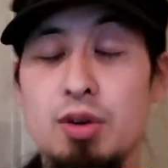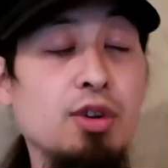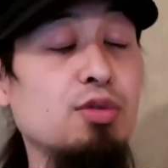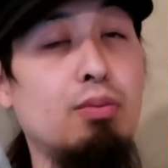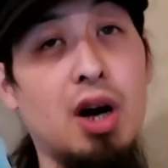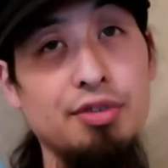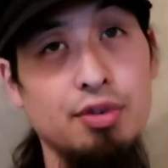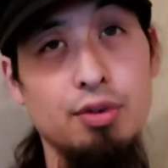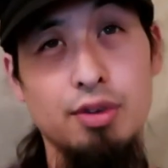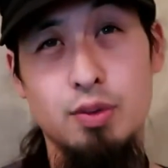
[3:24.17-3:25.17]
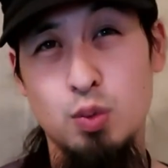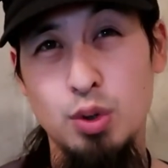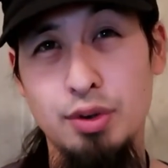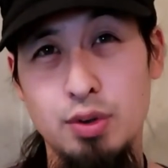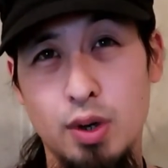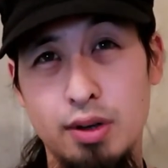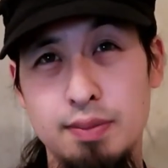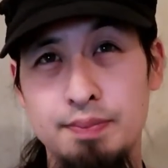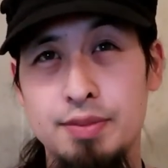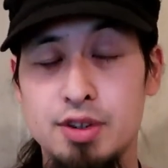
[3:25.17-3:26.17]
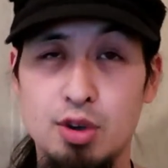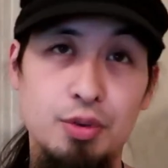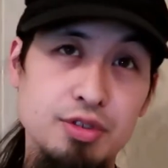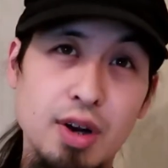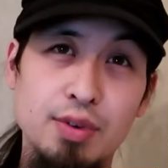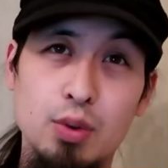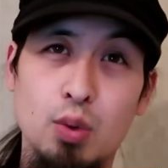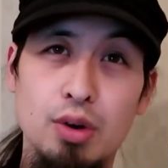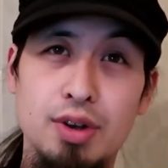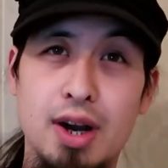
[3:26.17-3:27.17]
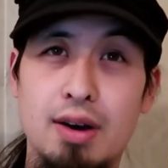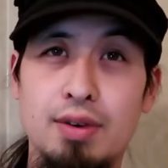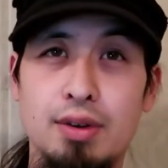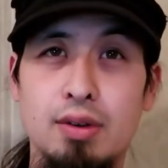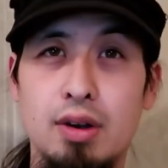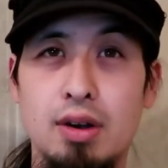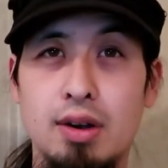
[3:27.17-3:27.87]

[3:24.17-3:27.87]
And this monster is like really great. So it's definitely worth having,